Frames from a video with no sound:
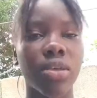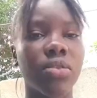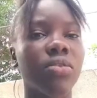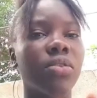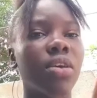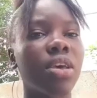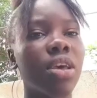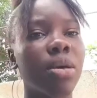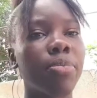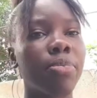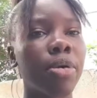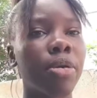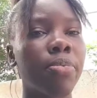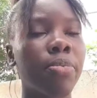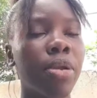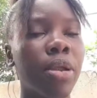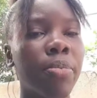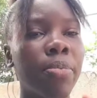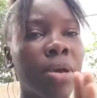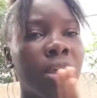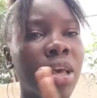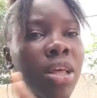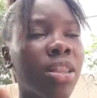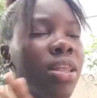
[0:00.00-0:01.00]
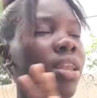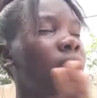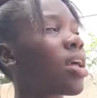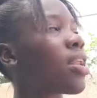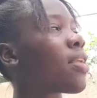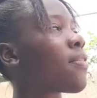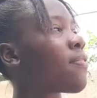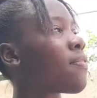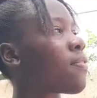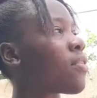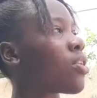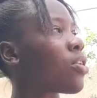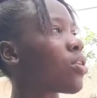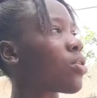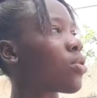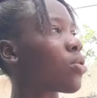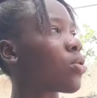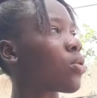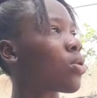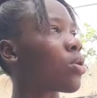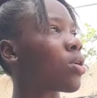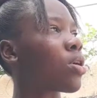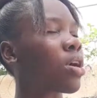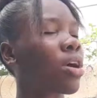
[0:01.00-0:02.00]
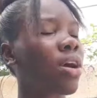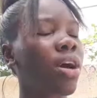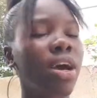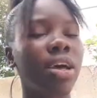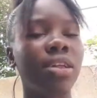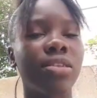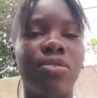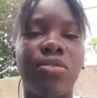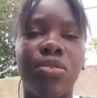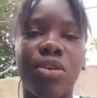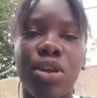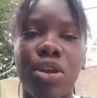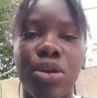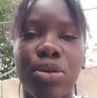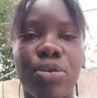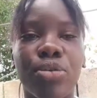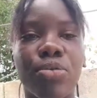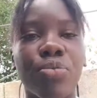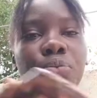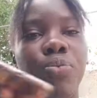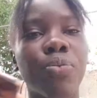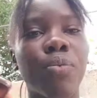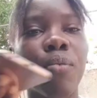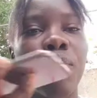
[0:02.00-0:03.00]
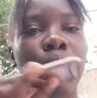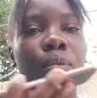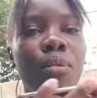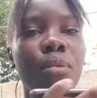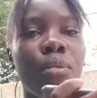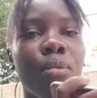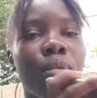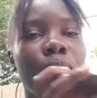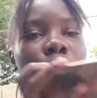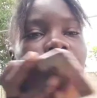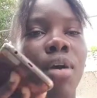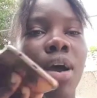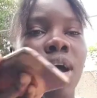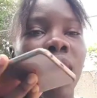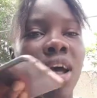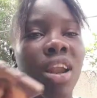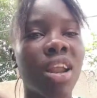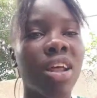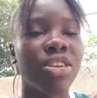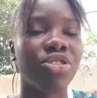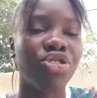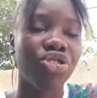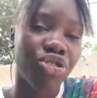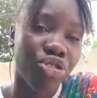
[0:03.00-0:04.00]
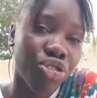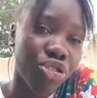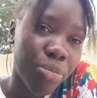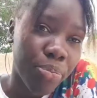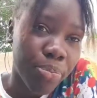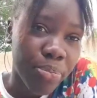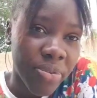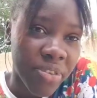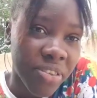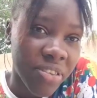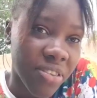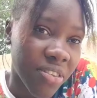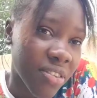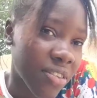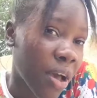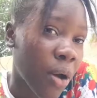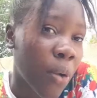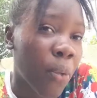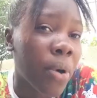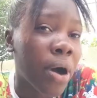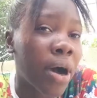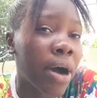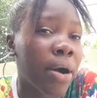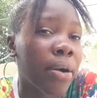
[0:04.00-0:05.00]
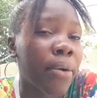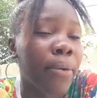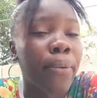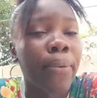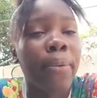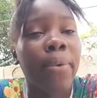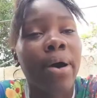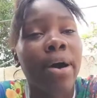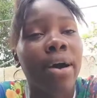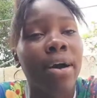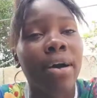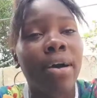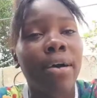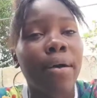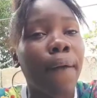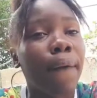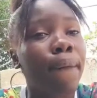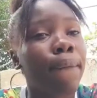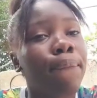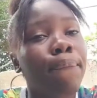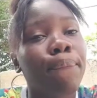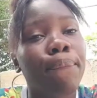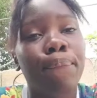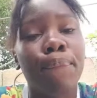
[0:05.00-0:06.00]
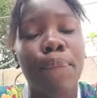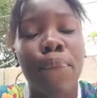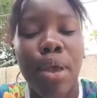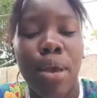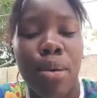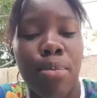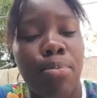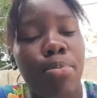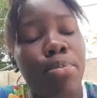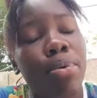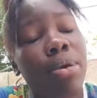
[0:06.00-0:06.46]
So yeah people, let me get into the video and tell you all of the strips I want. Yeah,